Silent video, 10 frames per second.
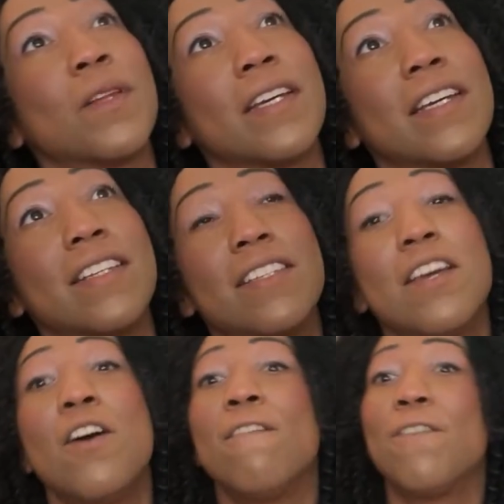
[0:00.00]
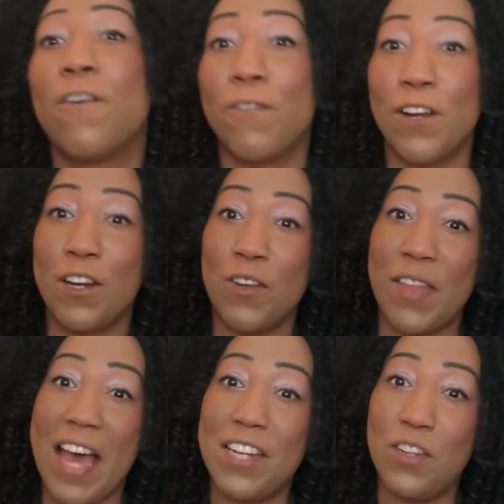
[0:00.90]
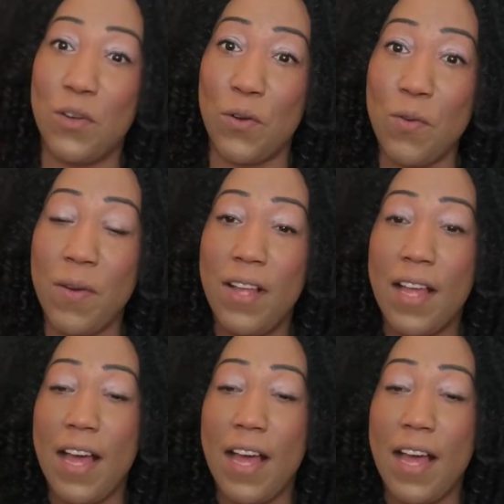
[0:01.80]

please feel free to do that too.